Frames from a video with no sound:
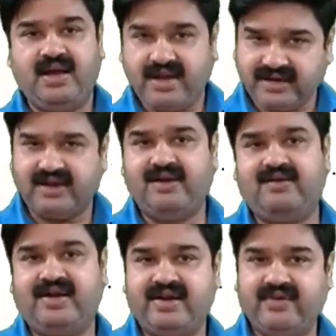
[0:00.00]
Internal
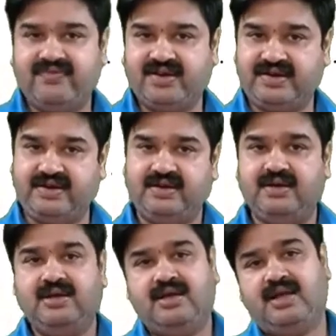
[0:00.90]
rate of return,
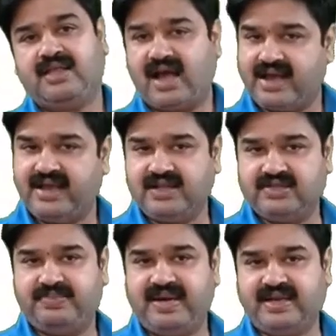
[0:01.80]
the higher
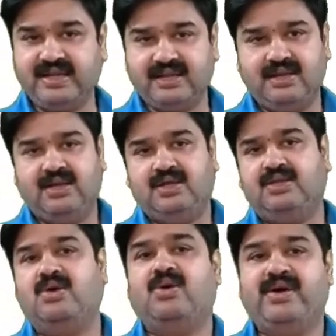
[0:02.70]
is better,
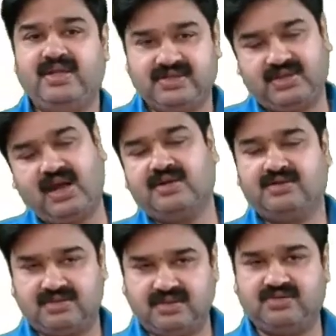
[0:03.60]
the lower is
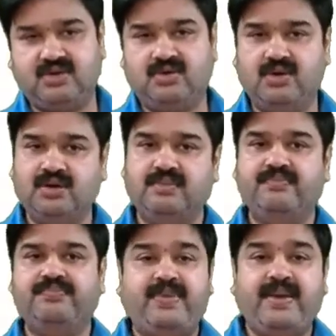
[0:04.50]
not so good.
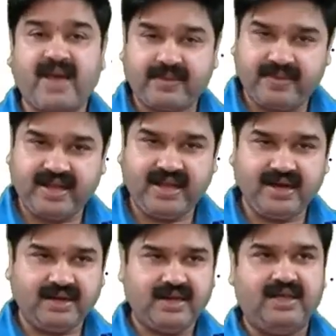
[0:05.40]
Payback
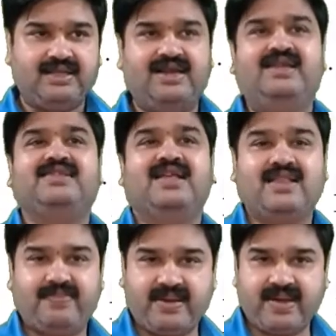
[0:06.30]
period, the lesser
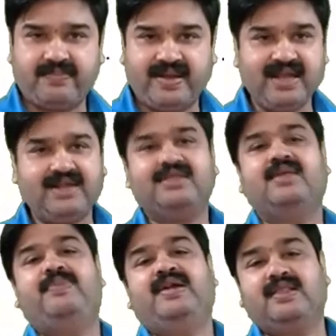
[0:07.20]
the payback period, the
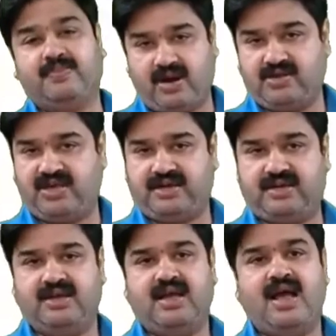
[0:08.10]
better the
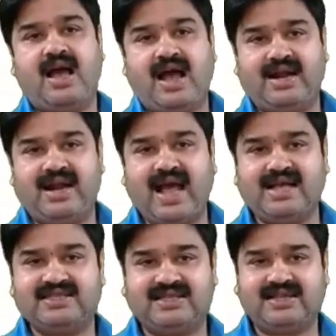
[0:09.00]
project. And
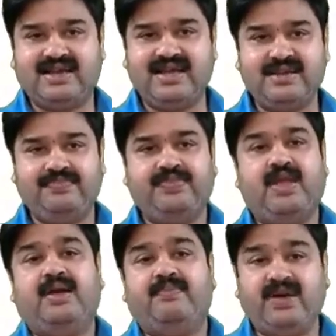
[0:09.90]
lastly,
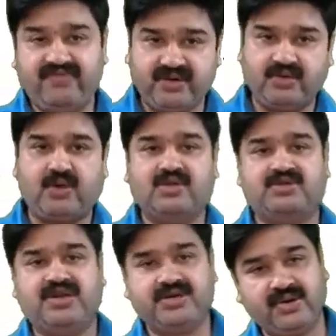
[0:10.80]
benefit to cost
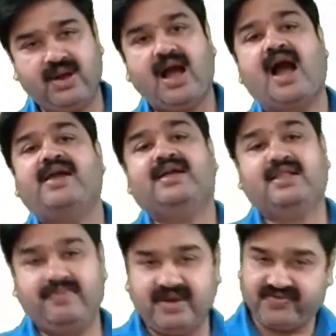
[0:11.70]
ratio, higher
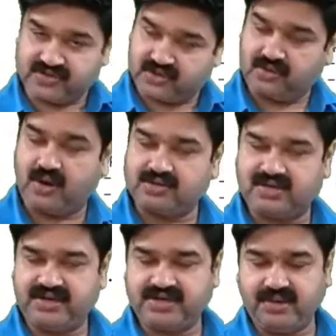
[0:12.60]
the benefits to cost
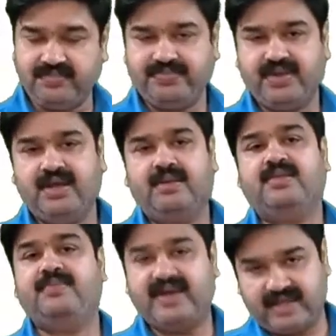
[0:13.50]
ratio,
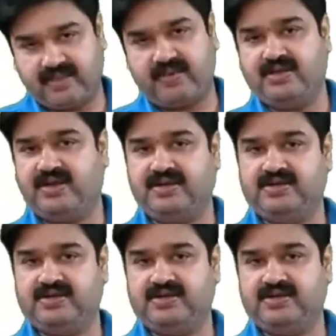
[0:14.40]
the better the project